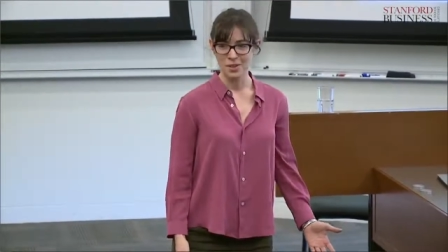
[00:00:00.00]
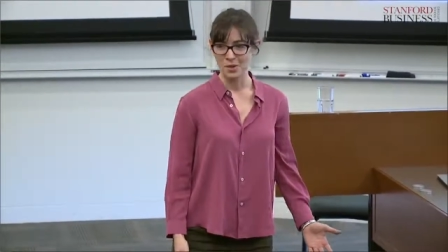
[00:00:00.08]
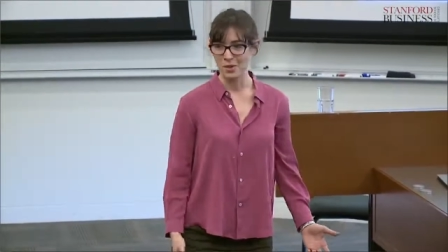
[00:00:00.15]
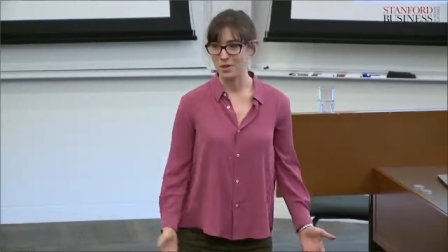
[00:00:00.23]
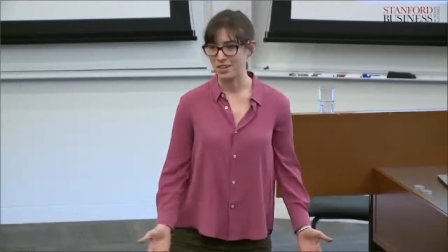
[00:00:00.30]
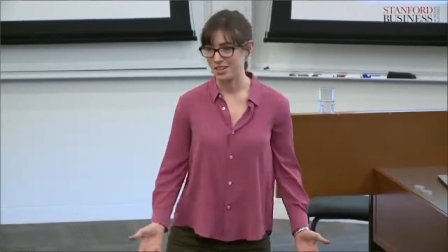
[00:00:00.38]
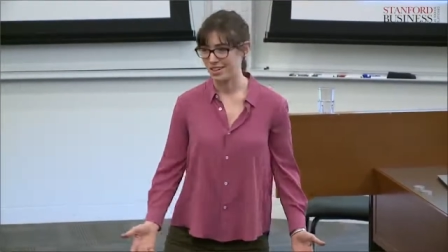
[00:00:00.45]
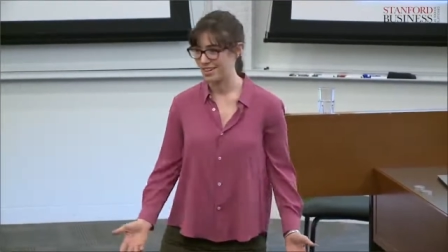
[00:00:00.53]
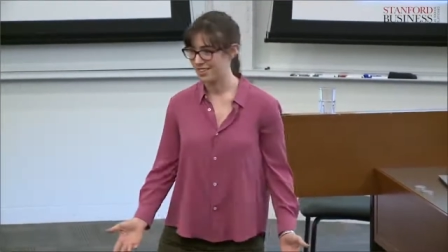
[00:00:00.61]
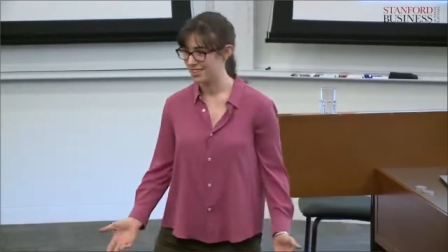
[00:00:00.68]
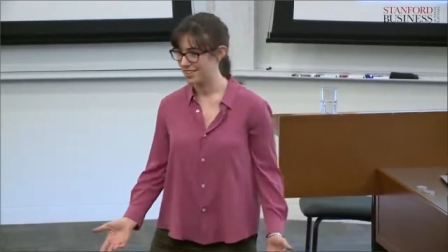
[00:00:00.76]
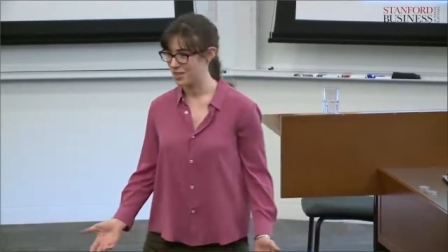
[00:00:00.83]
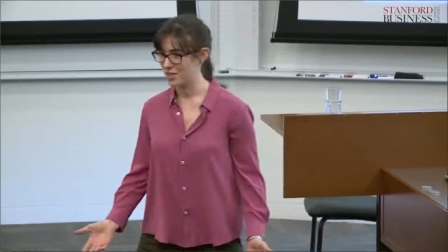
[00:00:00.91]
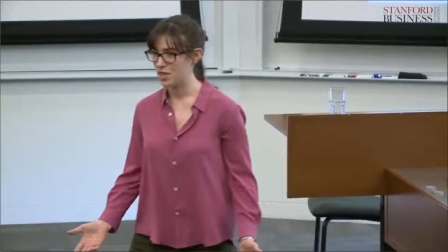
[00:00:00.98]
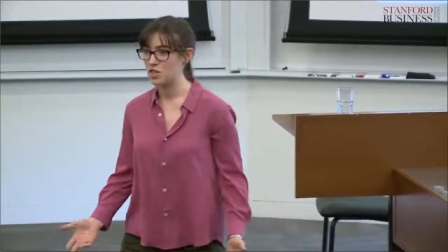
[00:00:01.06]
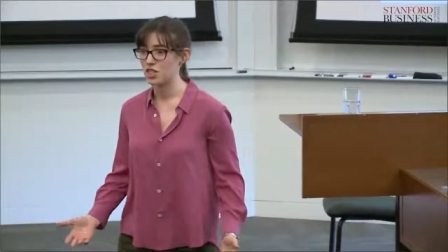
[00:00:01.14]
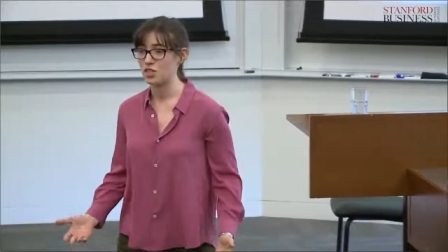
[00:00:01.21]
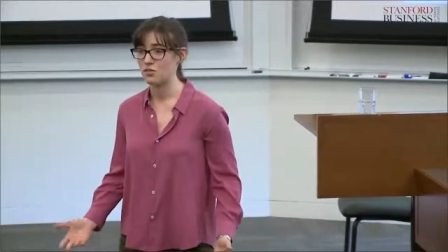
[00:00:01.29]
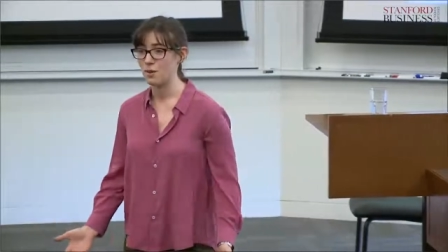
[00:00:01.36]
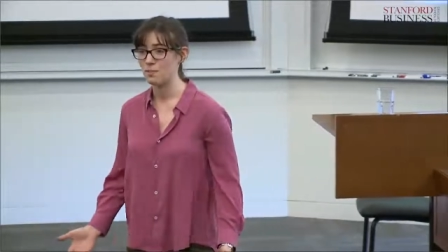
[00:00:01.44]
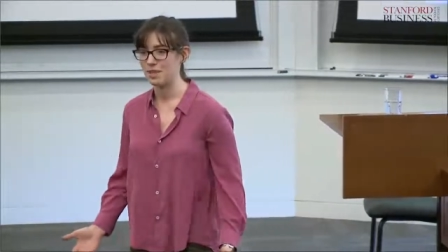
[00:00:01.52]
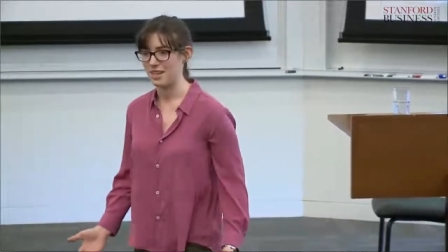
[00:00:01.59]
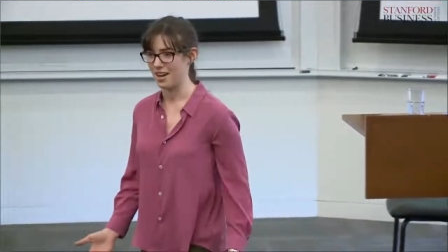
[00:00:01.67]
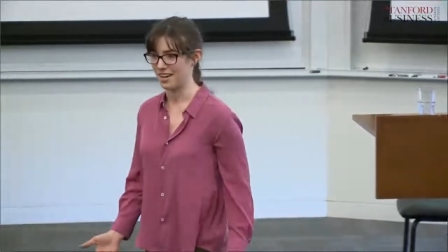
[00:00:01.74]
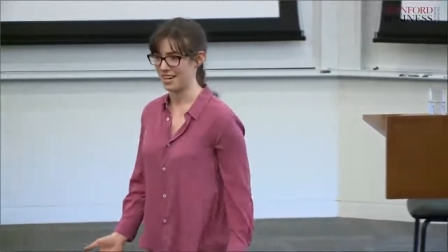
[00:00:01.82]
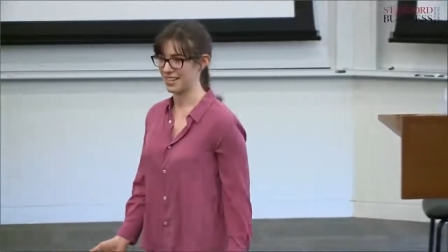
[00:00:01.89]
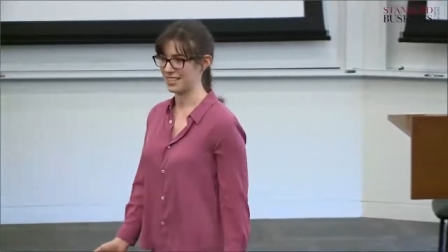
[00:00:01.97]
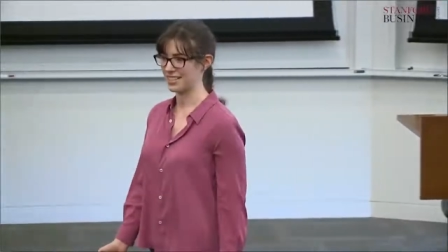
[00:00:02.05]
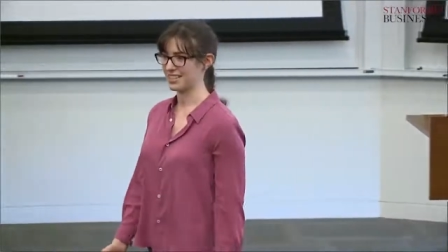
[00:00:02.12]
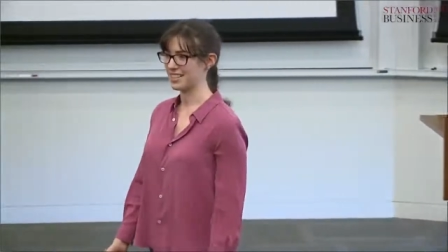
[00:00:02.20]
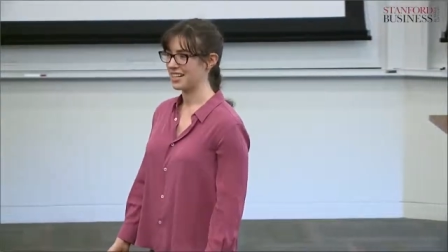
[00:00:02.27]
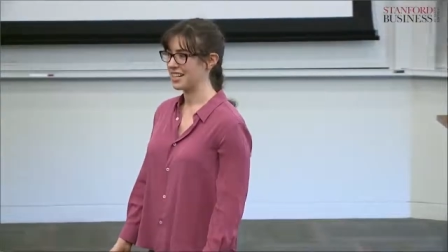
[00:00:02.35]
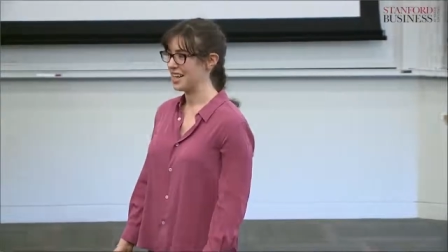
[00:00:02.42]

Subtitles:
Or you can disrupt the audience.